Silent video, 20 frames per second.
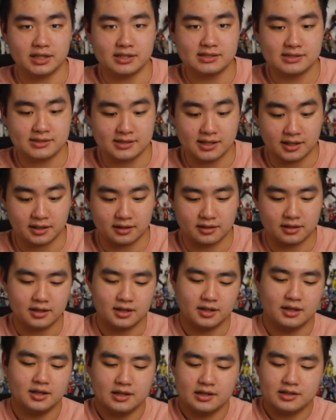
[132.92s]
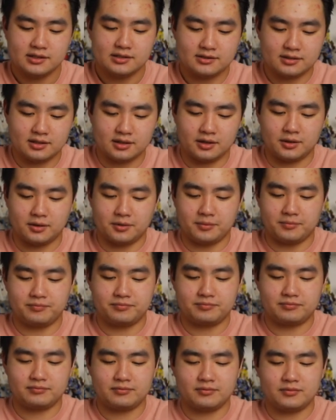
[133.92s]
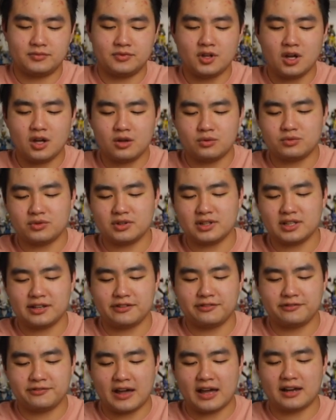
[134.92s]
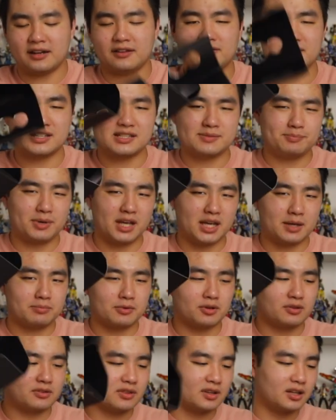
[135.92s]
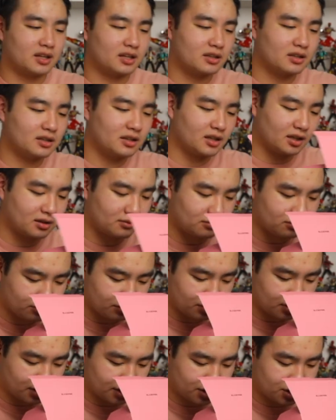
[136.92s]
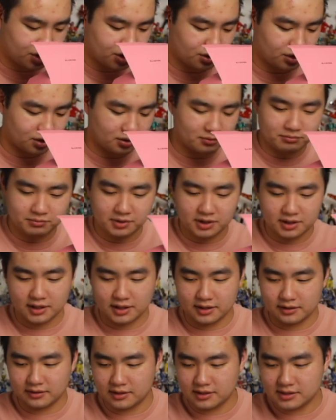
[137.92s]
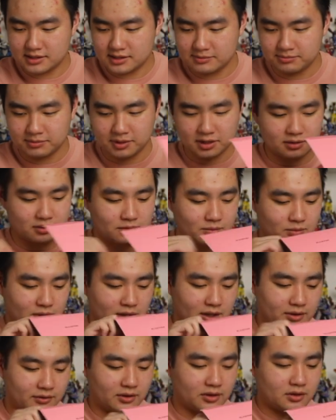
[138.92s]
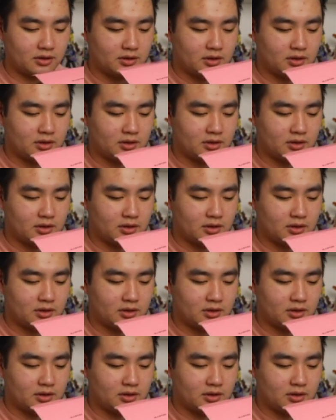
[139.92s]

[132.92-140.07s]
stick. So not really a fan of this paper thing. It really shouldn't be like this, but whatever.